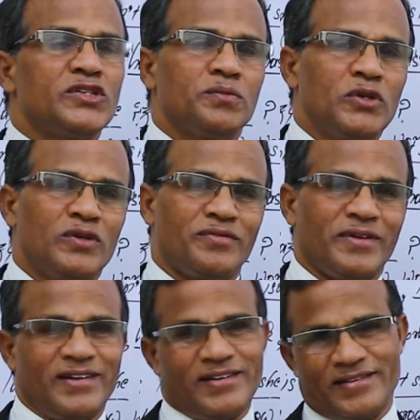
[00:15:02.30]
is
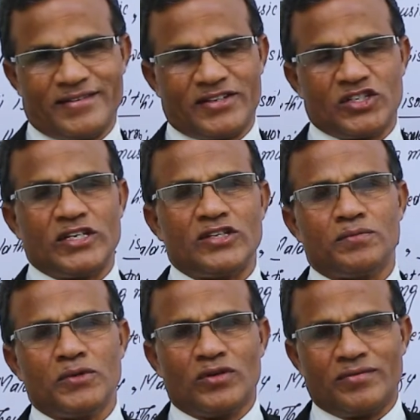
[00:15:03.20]
beautiful. She is
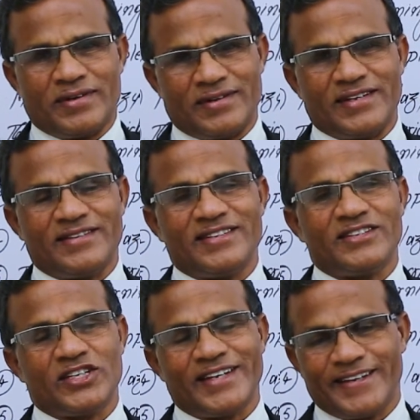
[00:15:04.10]
beautiful, isn't
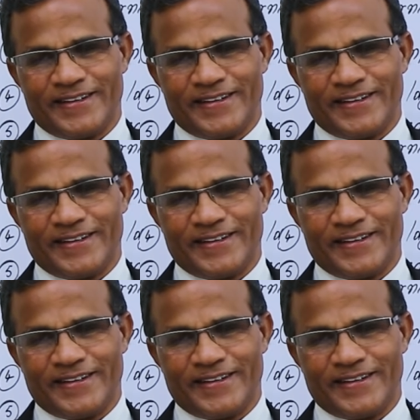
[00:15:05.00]
she?